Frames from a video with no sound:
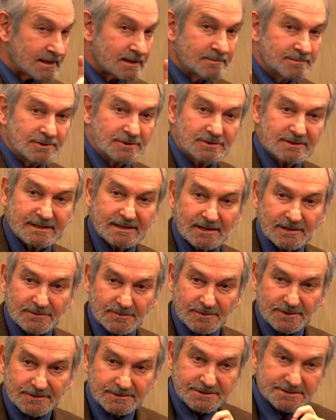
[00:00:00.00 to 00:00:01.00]
Community
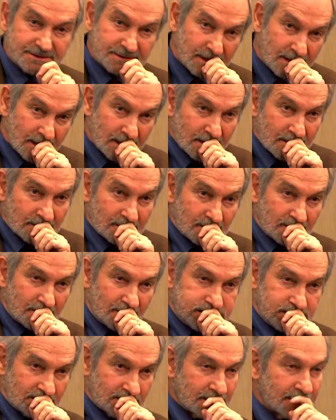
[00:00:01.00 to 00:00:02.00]
health workers
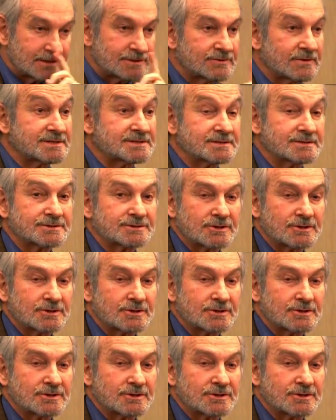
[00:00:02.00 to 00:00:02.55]
addressing